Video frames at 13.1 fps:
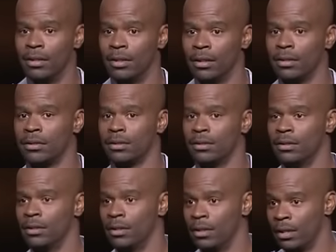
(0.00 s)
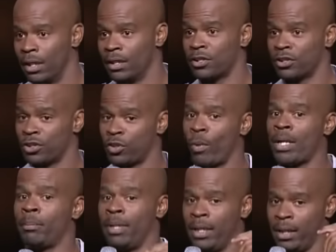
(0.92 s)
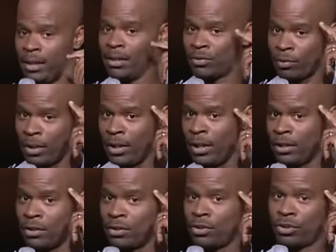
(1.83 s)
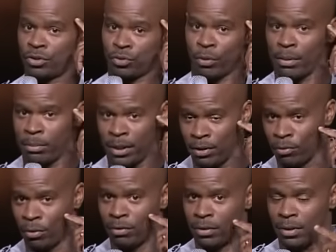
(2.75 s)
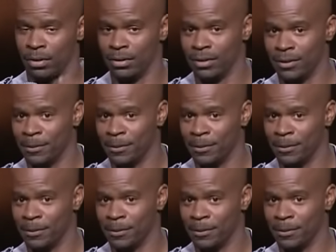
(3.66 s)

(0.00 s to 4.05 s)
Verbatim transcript: Listen, that's a sweat bead is what it is, a sweat bead rolling over.